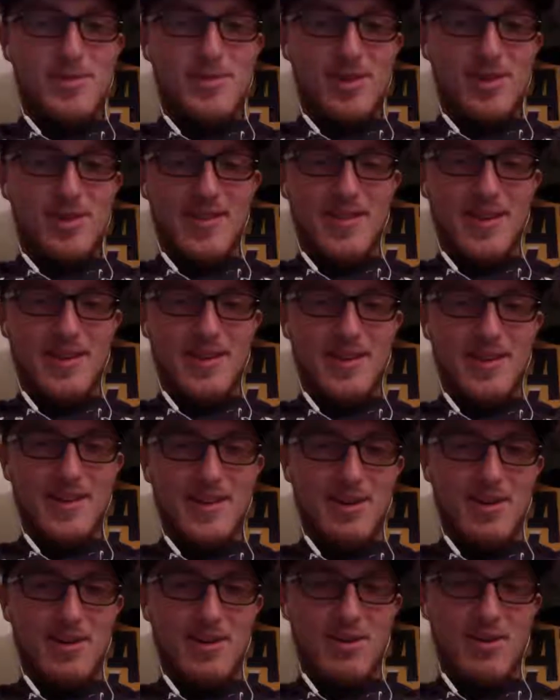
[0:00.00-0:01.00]
I didn't think they're
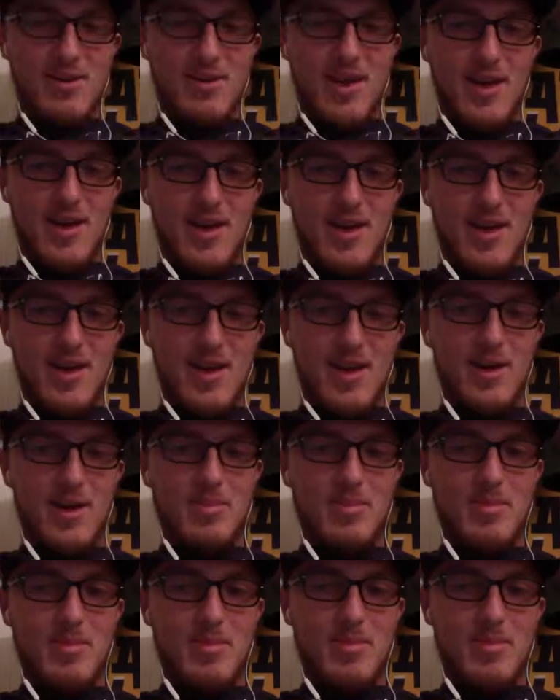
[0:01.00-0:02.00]
gonna do that well,
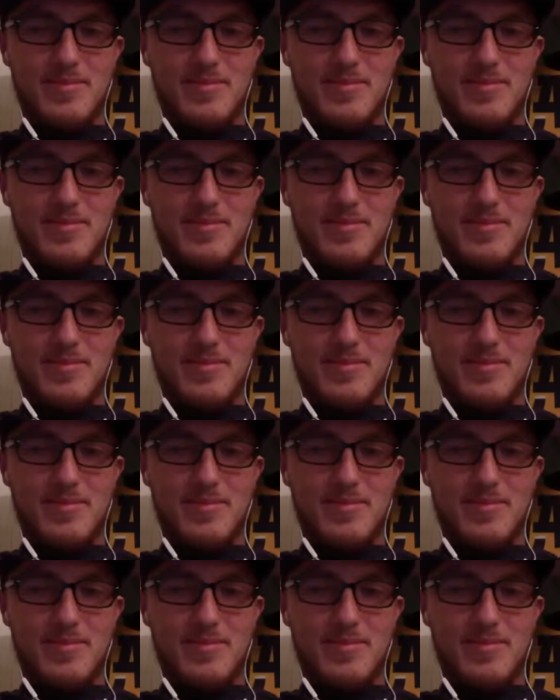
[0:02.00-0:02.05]
but